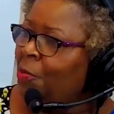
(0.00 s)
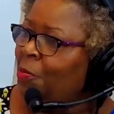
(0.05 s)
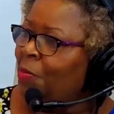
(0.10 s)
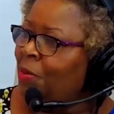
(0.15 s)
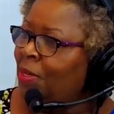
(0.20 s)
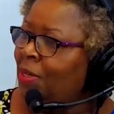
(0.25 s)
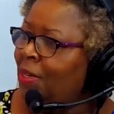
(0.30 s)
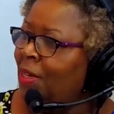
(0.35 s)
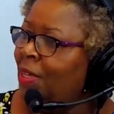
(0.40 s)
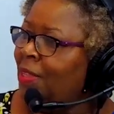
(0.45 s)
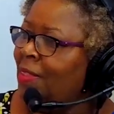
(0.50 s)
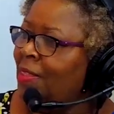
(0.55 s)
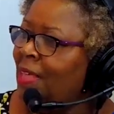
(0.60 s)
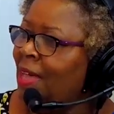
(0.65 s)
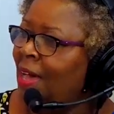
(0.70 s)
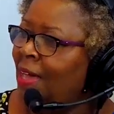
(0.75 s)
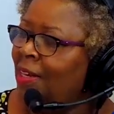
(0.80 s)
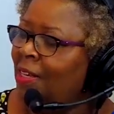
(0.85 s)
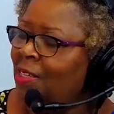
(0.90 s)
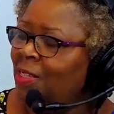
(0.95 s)
beyond
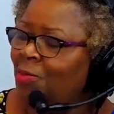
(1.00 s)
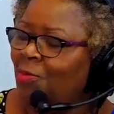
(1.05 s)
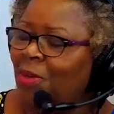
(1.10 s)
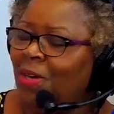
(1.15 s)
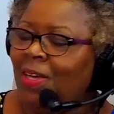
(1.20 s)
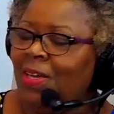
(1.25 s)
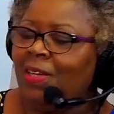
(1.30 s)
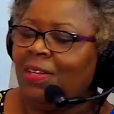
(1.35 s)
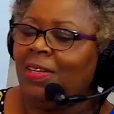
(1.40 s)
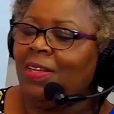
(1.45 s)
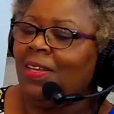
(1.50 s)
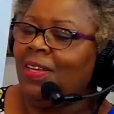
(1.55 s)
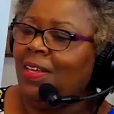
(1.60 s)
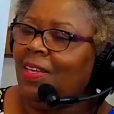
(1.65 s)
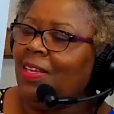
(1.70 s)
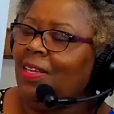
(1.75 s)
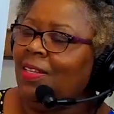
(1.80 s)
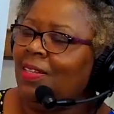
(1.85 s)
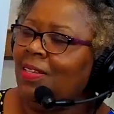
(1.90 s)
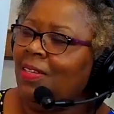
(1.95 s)
that as well.
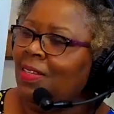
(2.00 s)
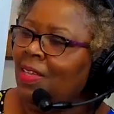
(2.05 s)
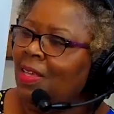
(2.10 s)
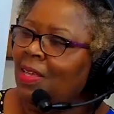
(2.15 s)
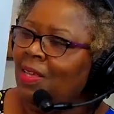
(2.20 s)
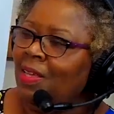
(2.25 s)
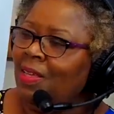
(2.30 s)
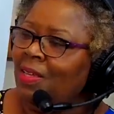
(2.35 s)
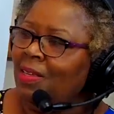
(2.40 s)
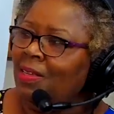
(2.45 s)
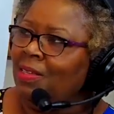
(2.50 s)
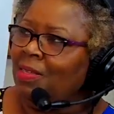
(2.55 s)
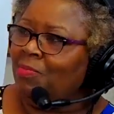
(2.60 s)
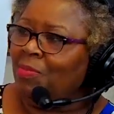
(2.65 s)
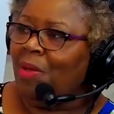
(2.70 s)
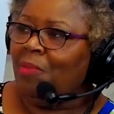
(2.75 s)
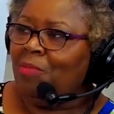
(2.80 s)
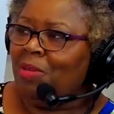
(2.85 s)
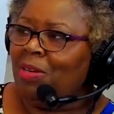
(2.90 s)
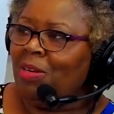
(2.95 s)

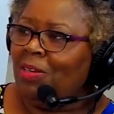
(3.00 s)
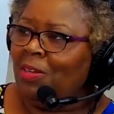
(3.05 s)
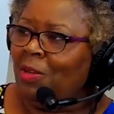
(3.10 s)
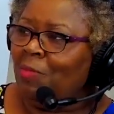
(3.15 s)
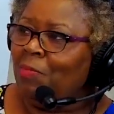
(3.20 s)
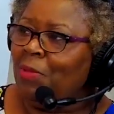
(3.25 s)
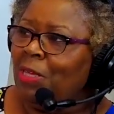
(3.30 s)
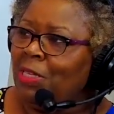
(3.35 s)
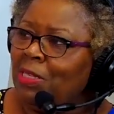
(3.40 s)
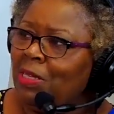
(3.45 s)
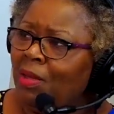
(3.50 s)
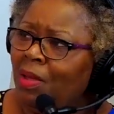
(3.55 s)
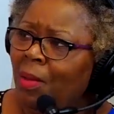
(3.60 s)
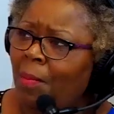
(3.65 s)
I've been a little busy.